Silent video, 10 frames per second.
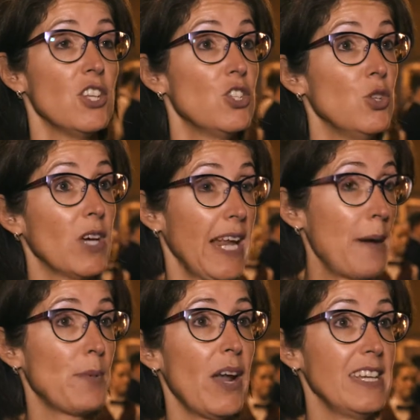to
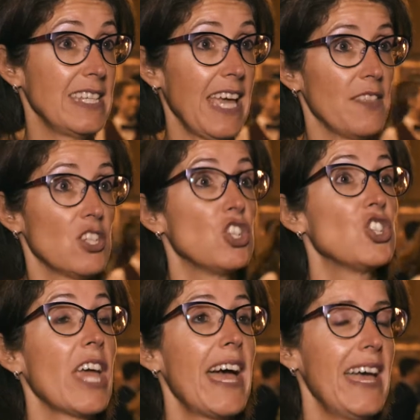collaborate together to
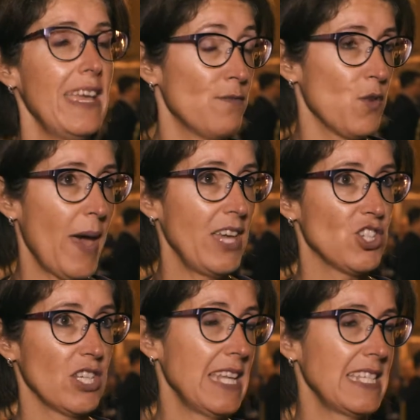share
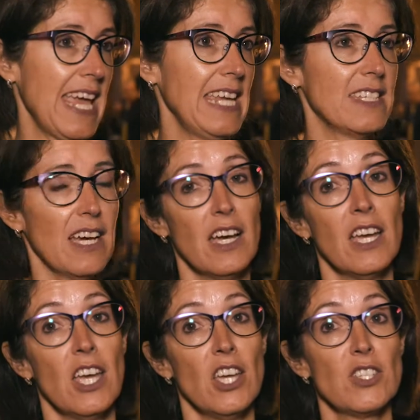information and
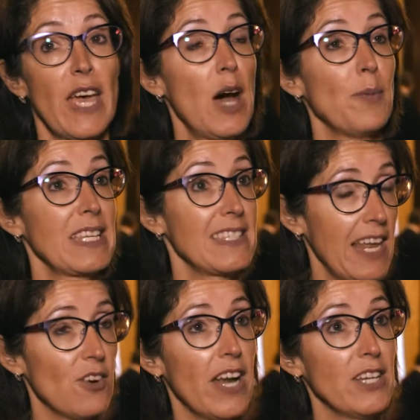data to help
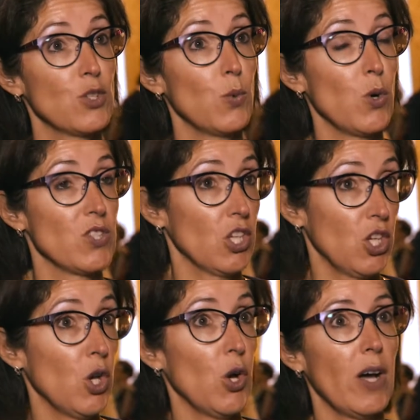accelerate towards a
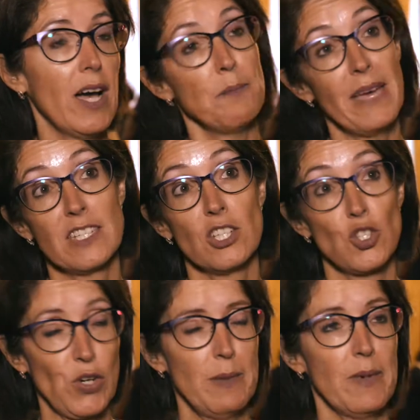cure and better
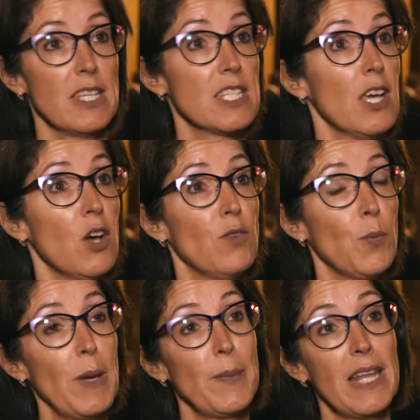treatments for
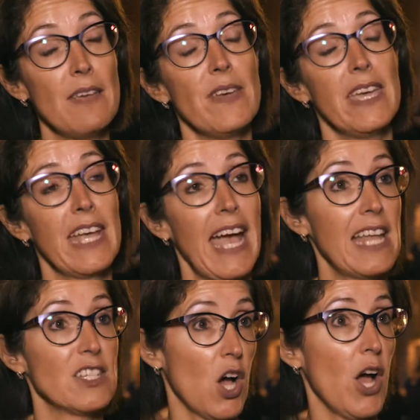people living
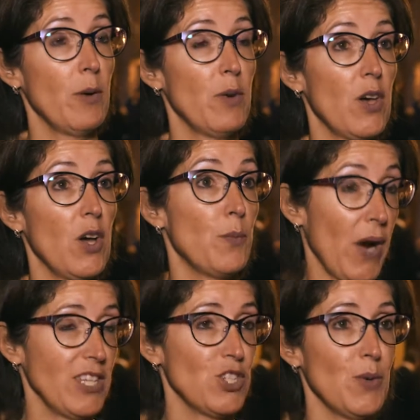and dying with a
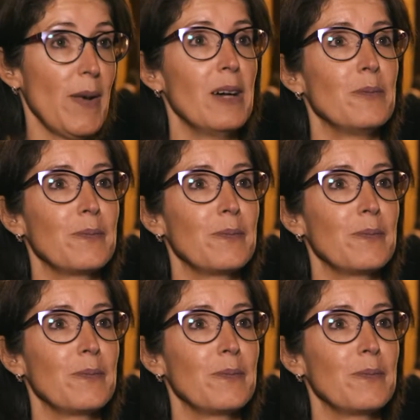brain tumour.